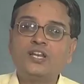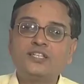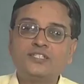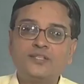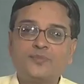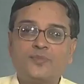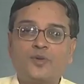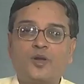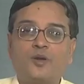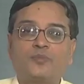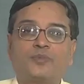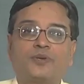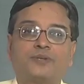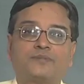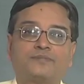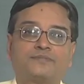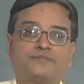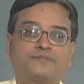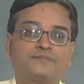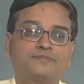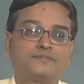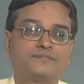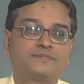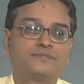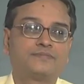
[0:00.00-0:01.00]
is the problem.
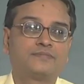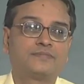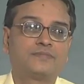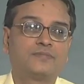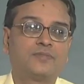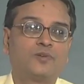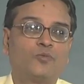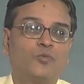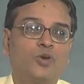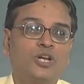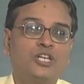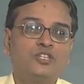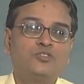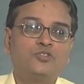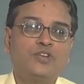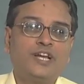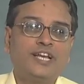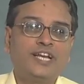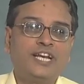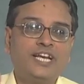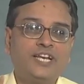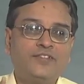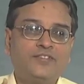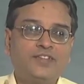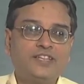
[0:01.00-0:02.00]
Once you
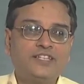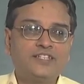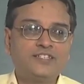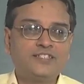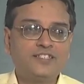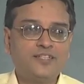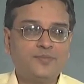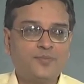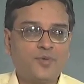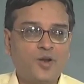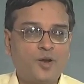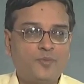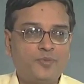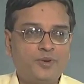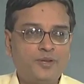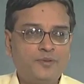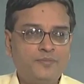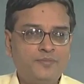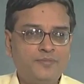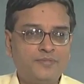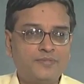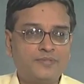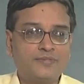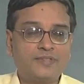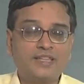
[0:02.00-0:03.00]
identify this is the
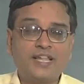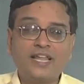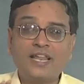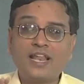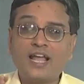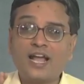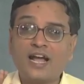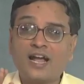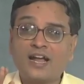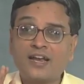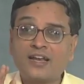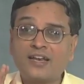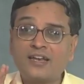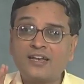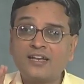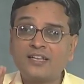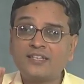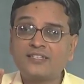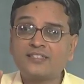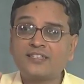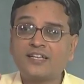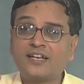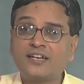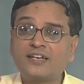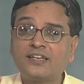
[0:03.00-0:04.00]
problem, then
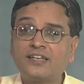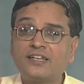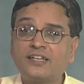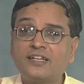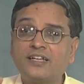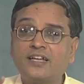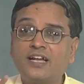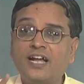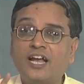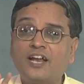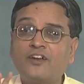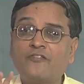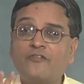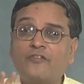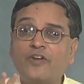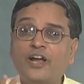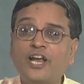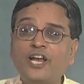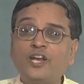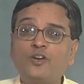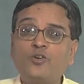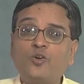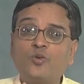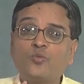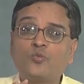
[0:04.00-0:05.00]
address it and
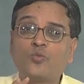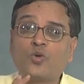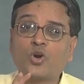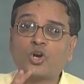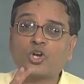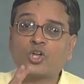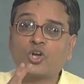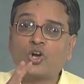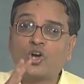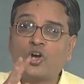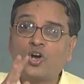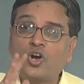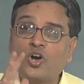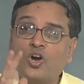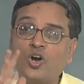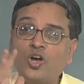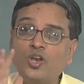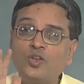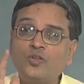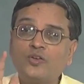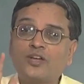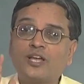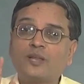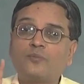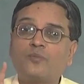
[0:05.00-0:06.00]
find out what all
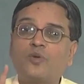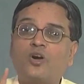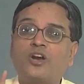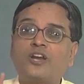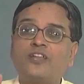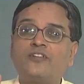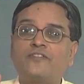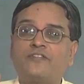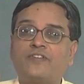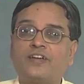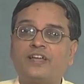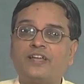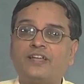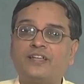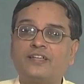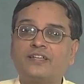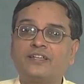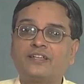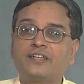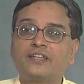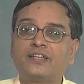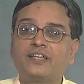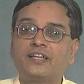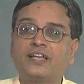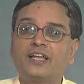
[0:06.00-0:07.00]
you can modify
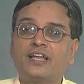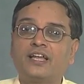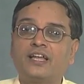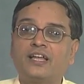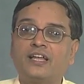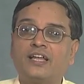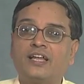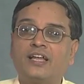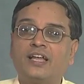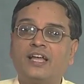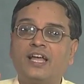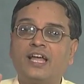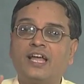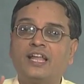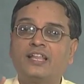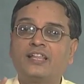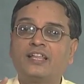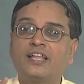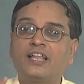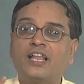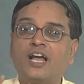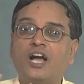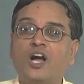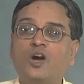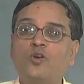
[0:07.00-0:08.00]
and
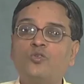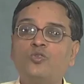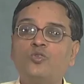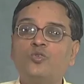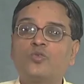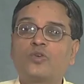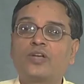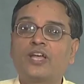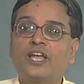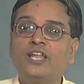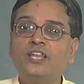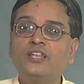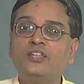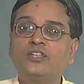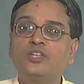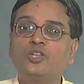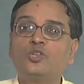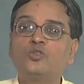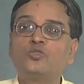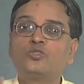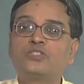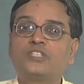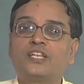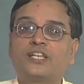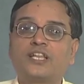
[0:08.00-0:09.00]
then how you can
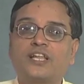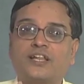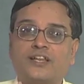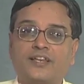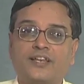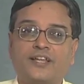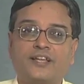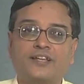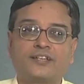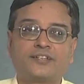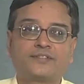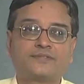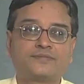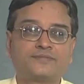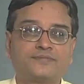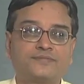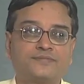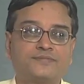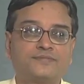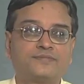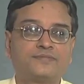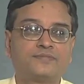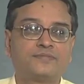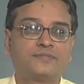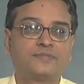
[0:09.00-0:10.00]
use the technique.
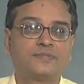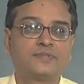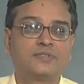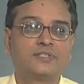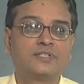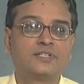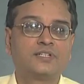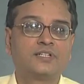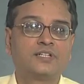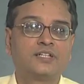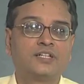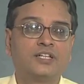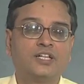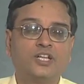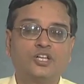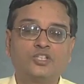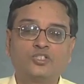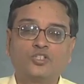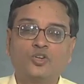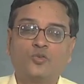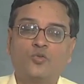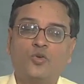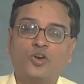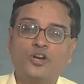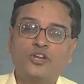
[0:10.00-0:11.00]

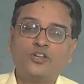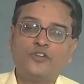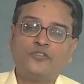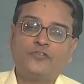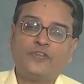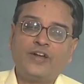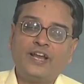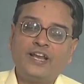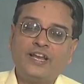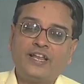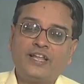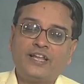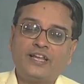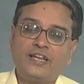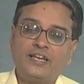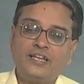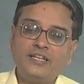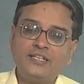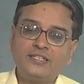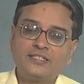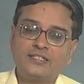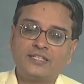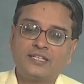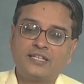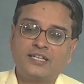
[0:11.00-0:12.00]
So, what you find here
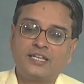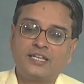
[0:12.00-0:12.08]
is